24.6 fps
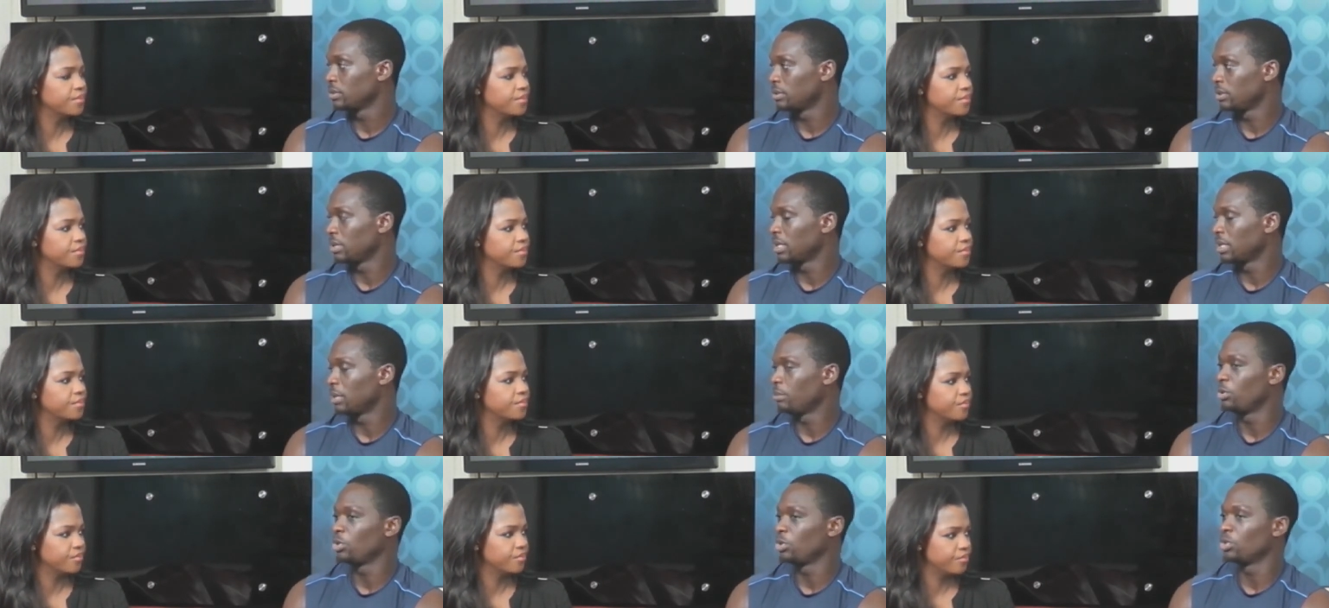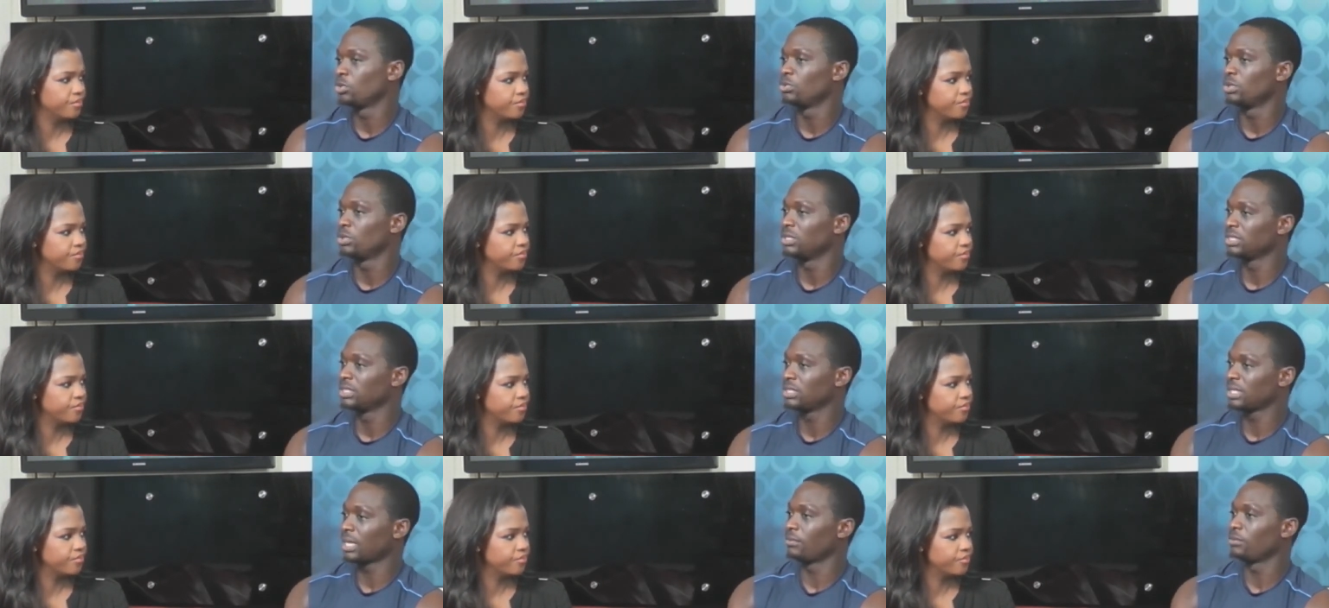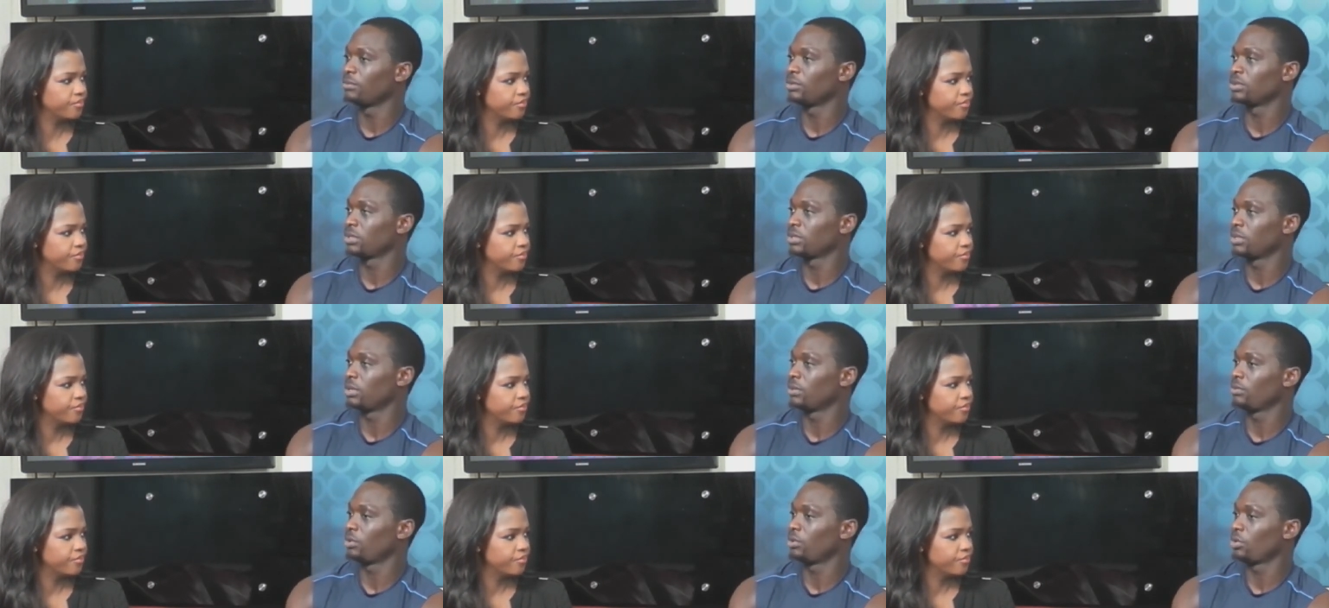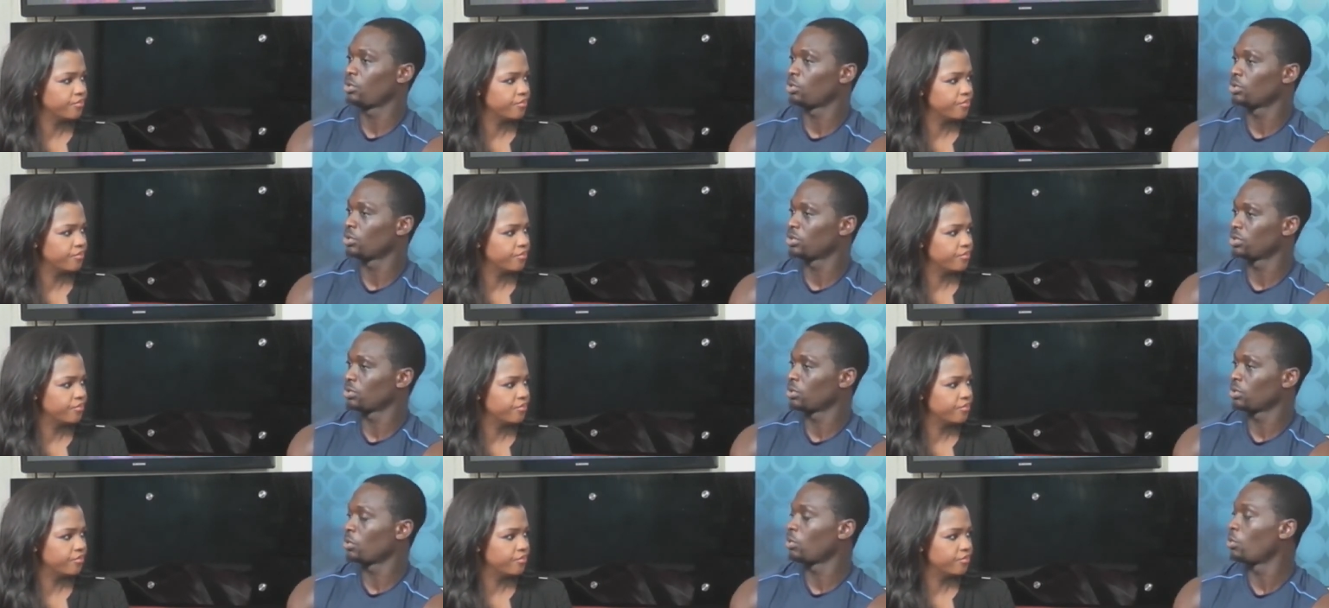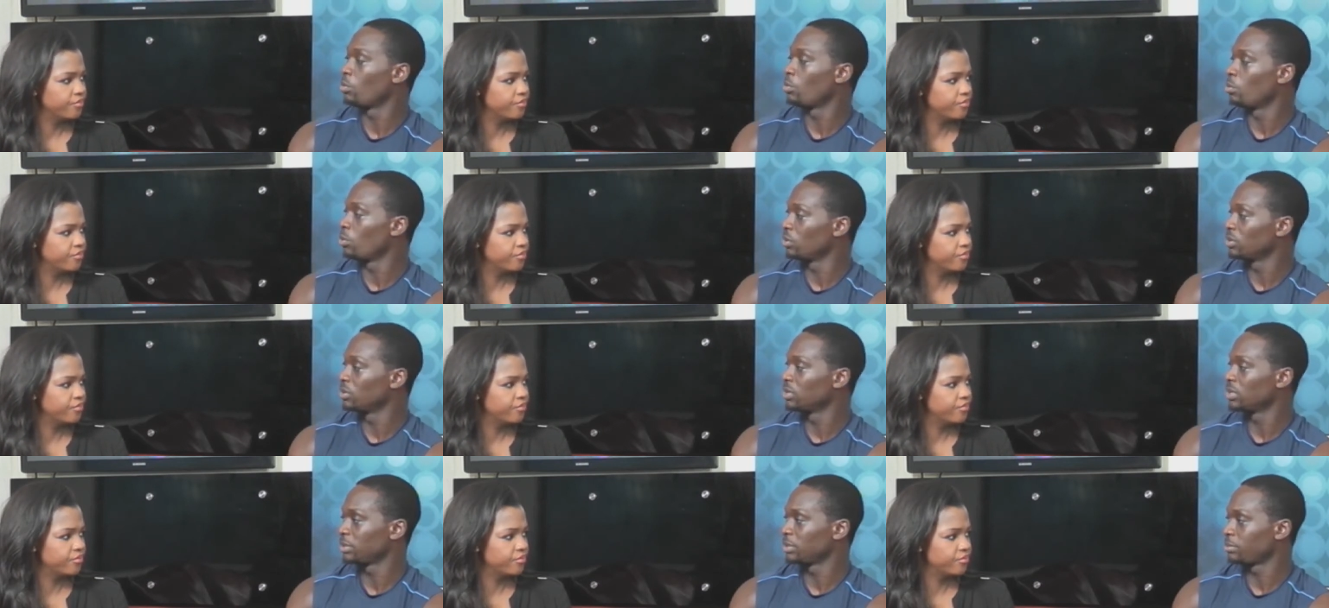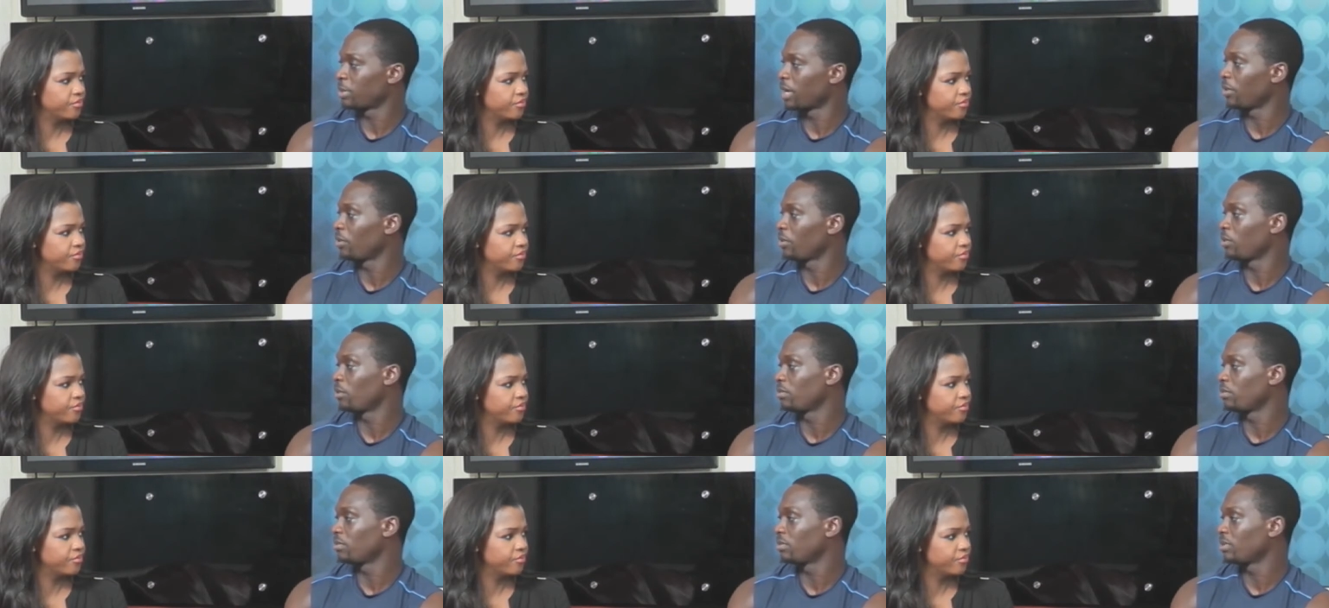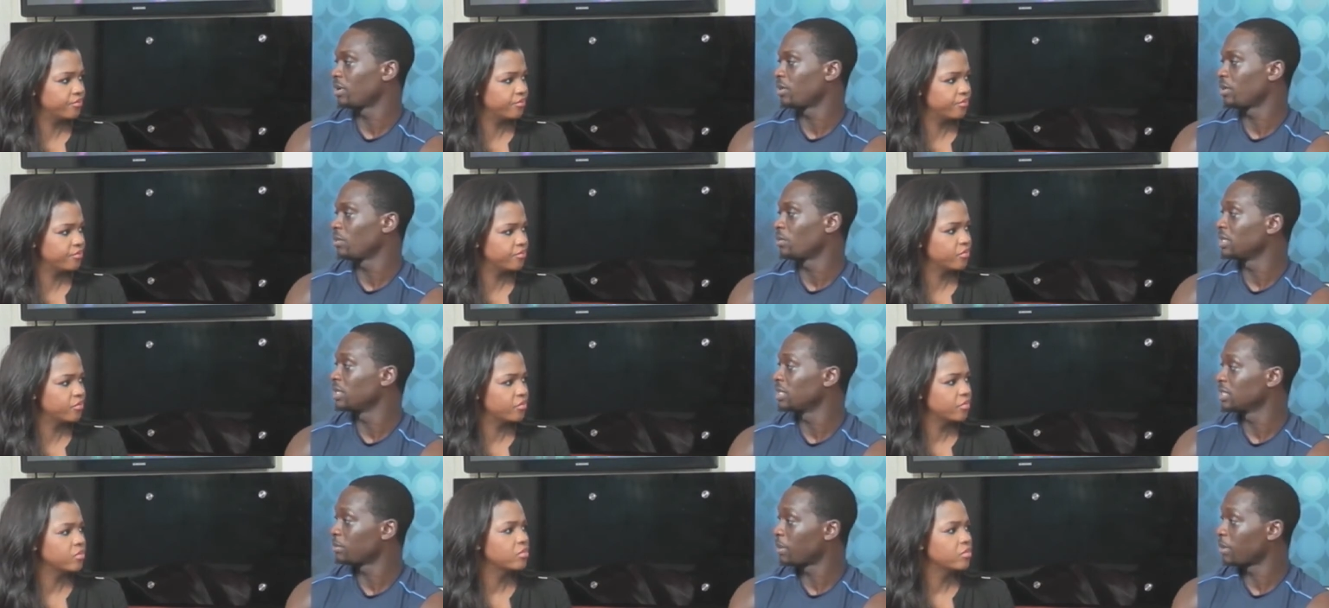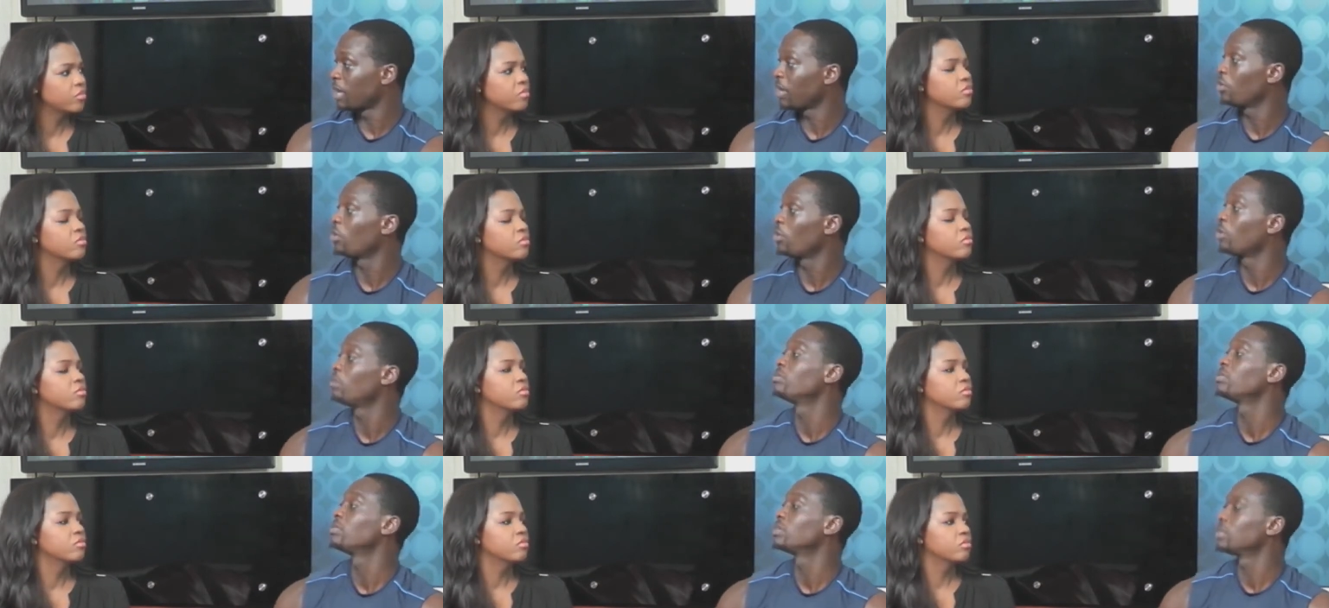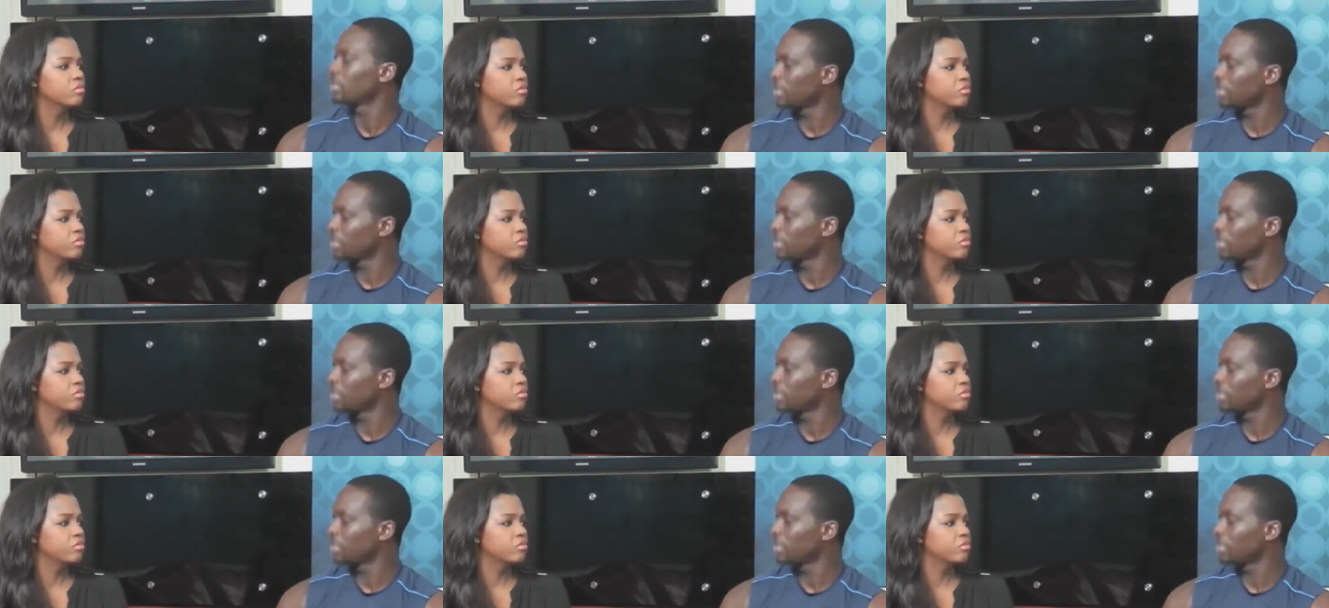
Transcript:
Speaker 1: Yeah, because when you starve yourself, your cortisol hormones they spike up, and when they spike up,